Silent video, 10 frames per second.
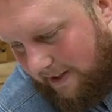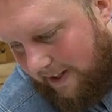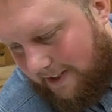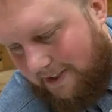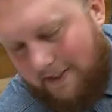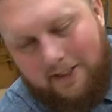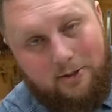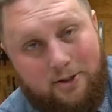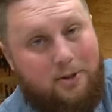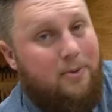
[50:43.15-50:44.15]
That's just
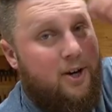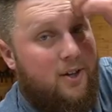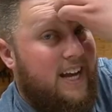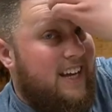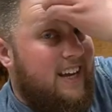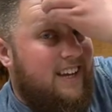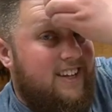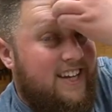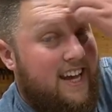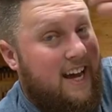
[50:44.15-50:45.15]
YouTube though, like
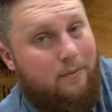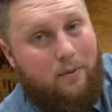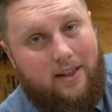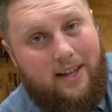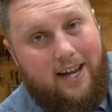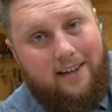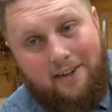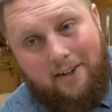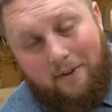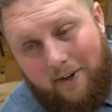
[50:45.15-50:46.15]
you can't avoid that.
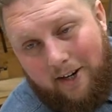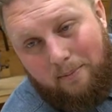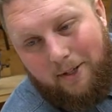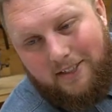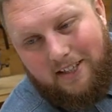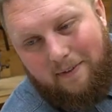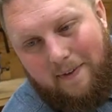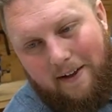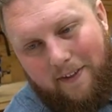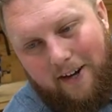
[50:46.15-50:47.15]
You know, if you're gonna put yourself
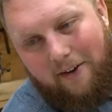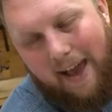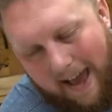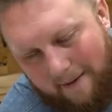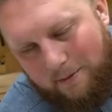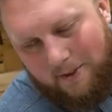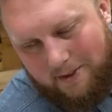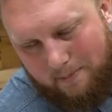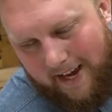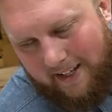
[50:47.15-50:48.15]
out there, you have to
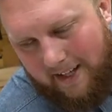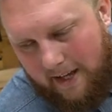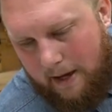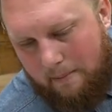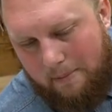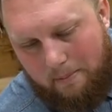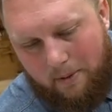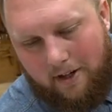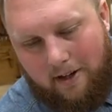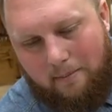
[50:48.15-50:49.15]
expect people
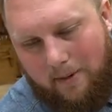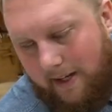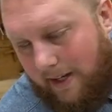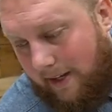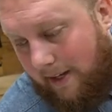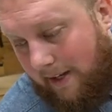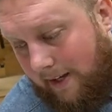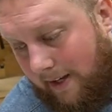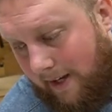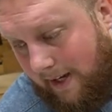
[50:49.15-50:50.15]
are gonna
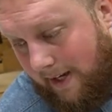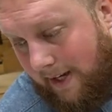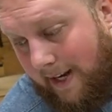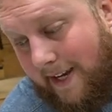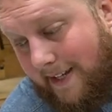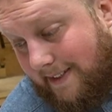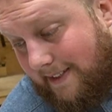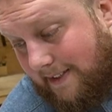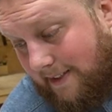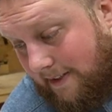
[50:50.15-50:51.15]
be idiots.